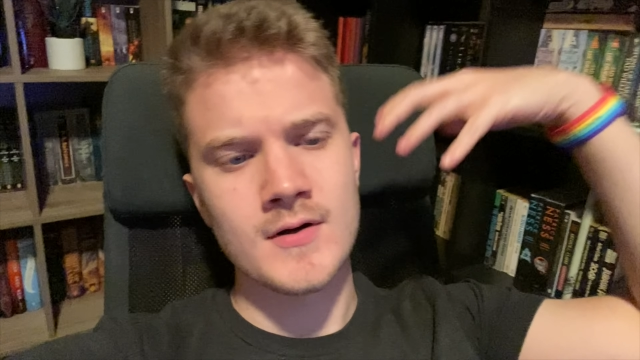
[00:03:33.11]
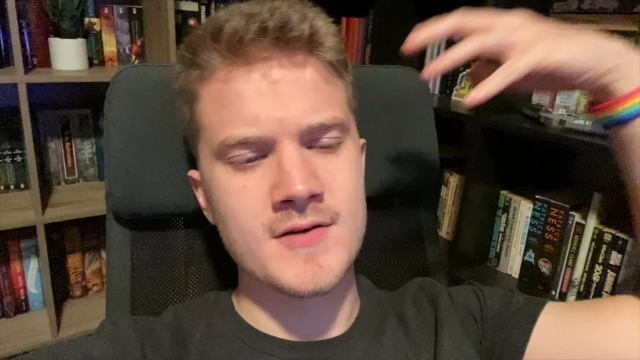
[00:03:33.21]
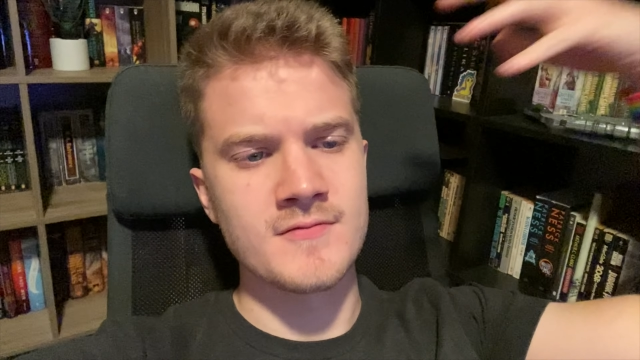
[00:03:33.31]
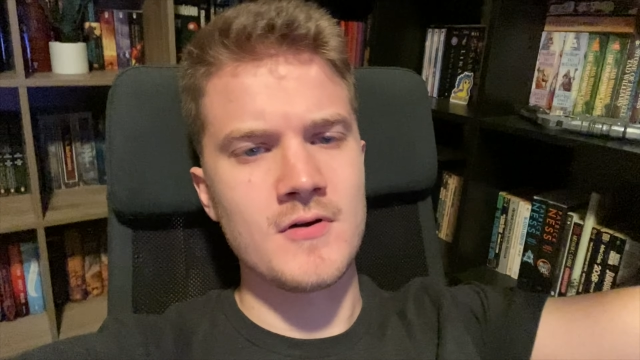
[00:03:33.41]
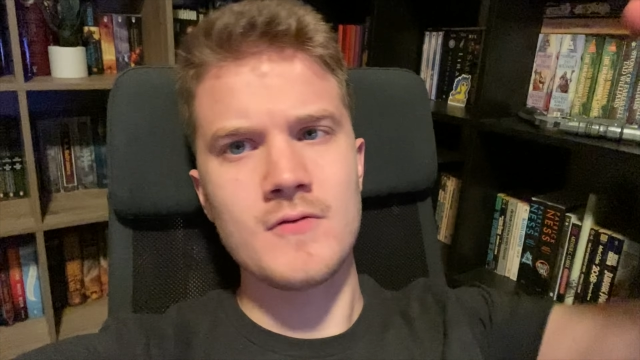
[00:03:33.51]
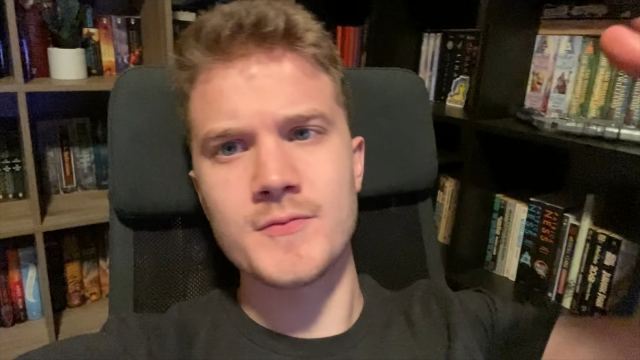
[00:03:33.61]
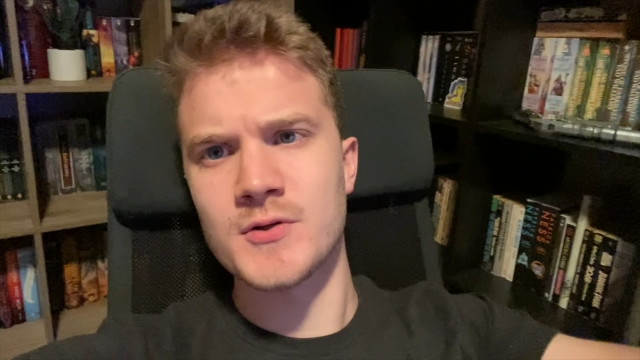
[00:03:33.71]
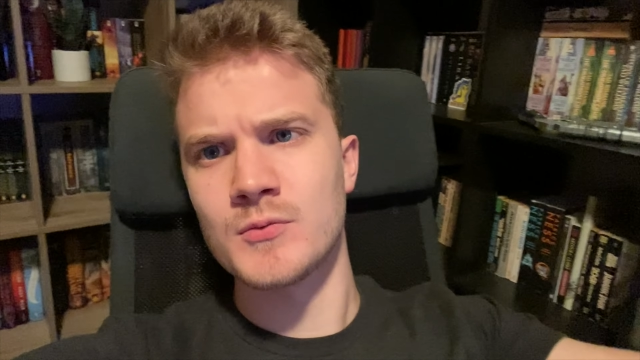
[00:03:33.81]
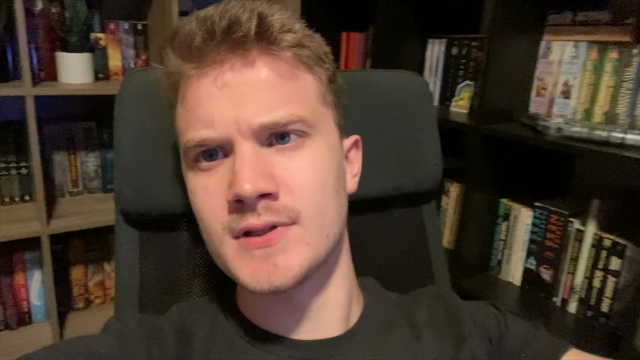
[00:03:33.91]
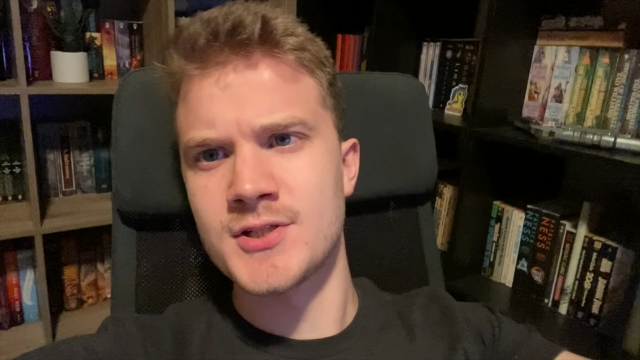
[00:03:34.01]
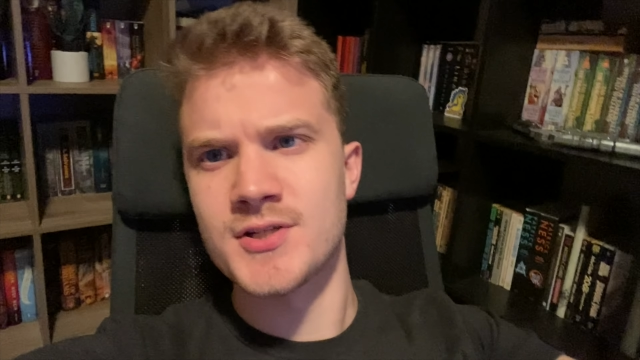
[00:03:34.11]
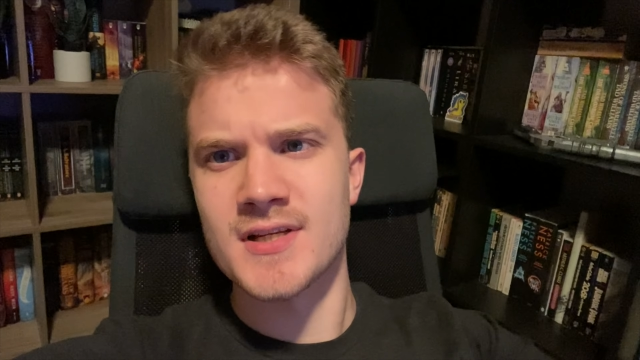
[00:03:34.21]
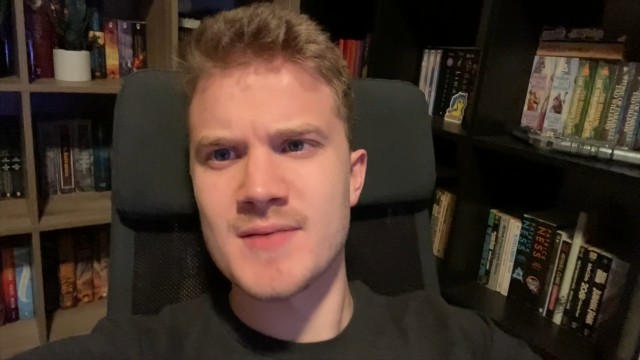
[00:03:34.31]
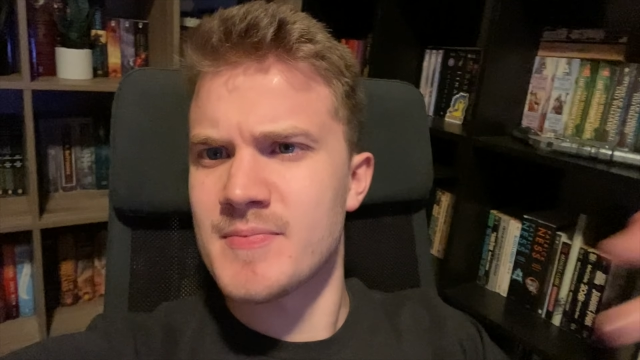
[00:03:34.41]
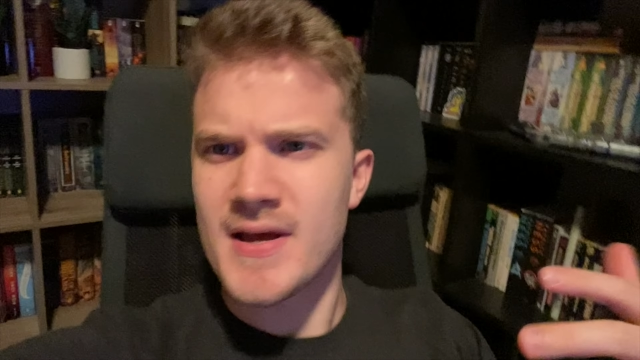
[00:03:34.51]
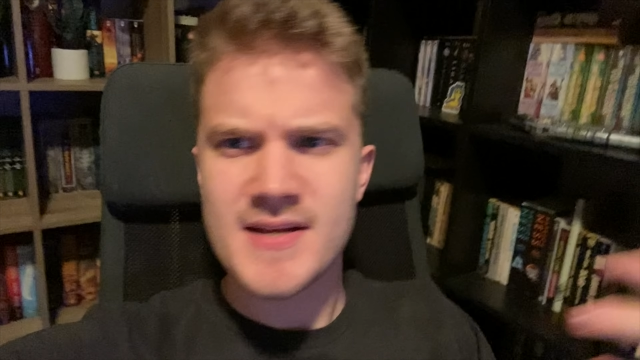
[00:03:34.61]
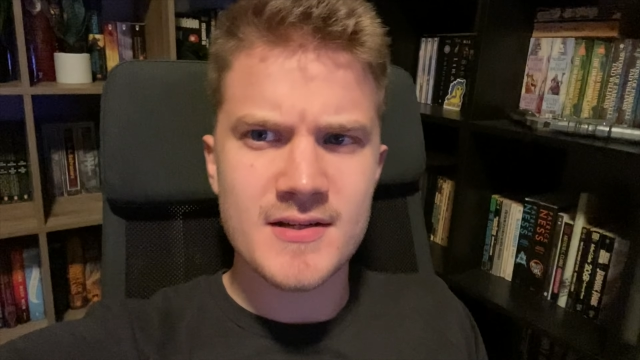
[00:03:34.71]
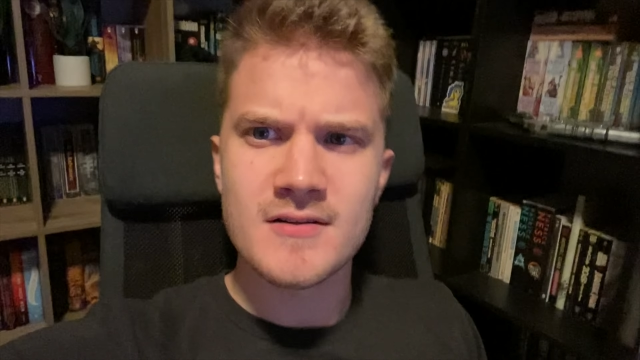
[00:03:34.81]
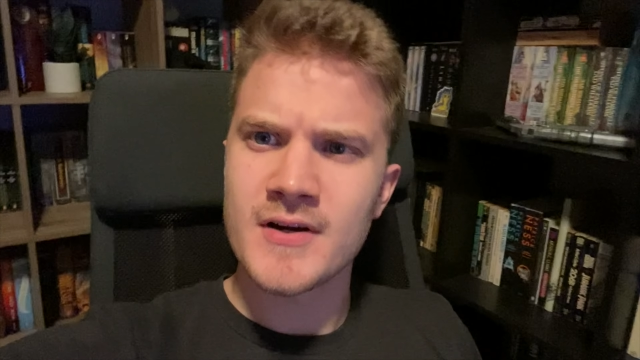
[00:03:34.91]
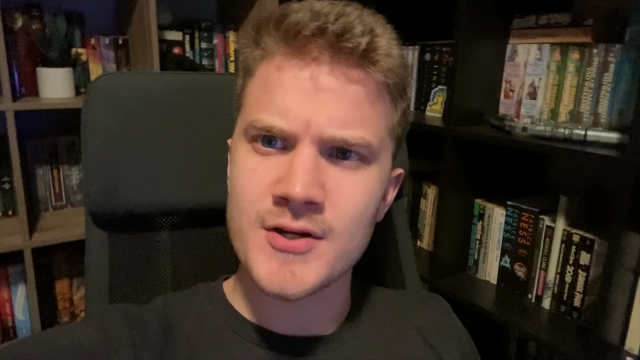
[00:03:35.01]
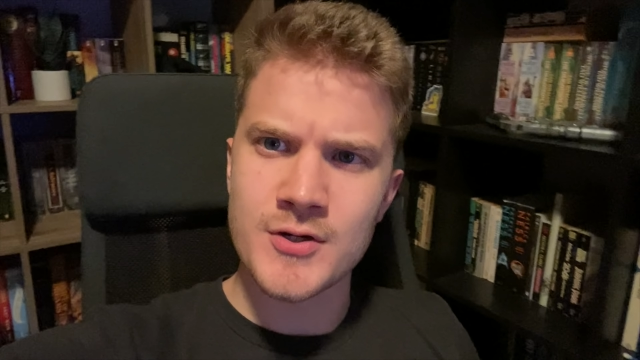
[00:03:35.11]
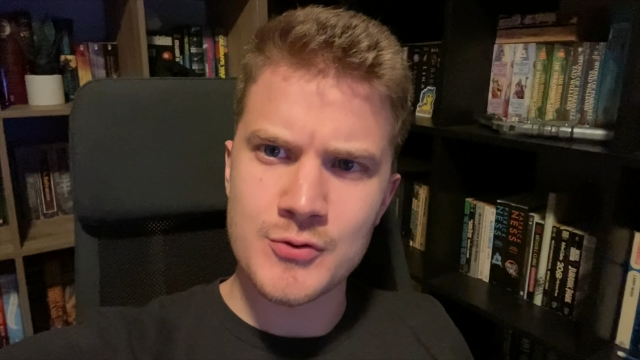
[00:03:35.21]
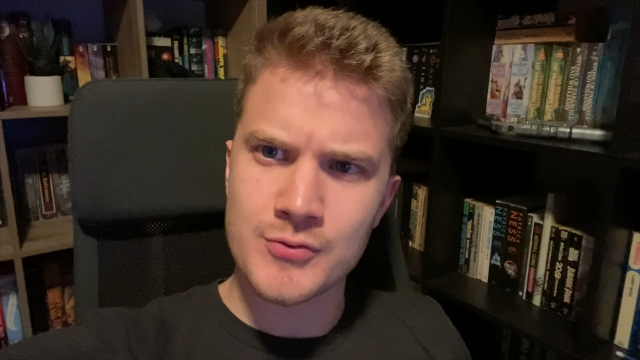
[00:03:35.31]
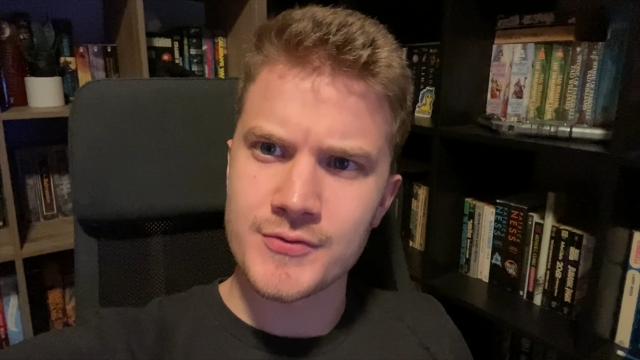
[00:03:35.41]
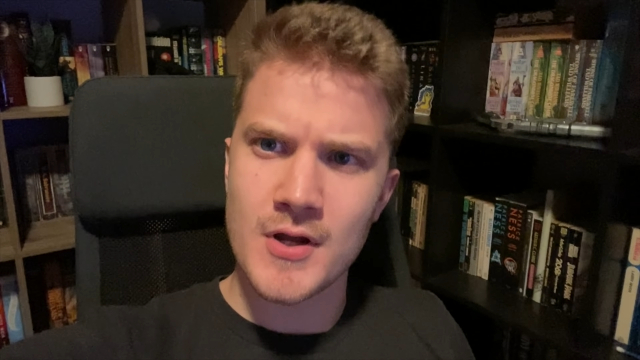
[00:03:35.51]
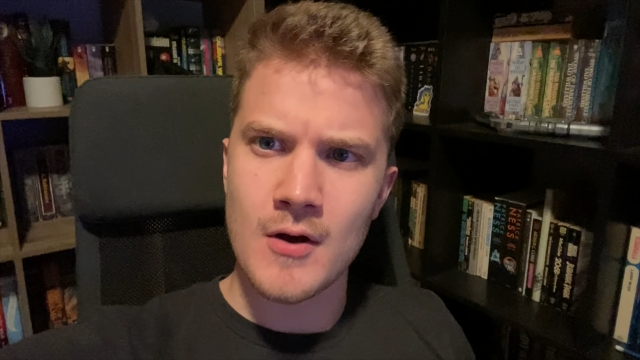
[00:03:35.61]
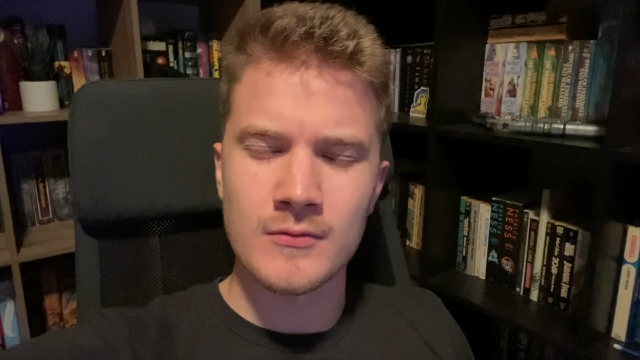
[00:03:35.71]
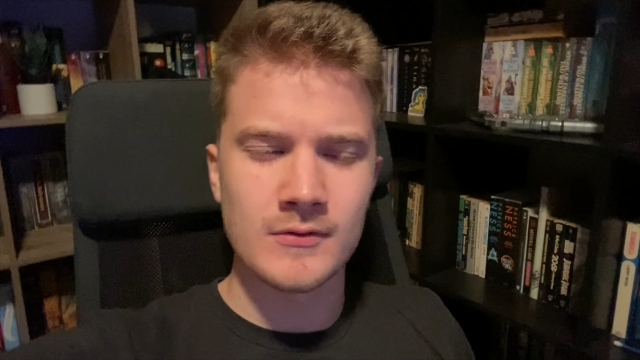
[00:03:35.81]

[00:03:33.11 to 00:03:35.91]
involved with the religion can be painted in a very neutral tone.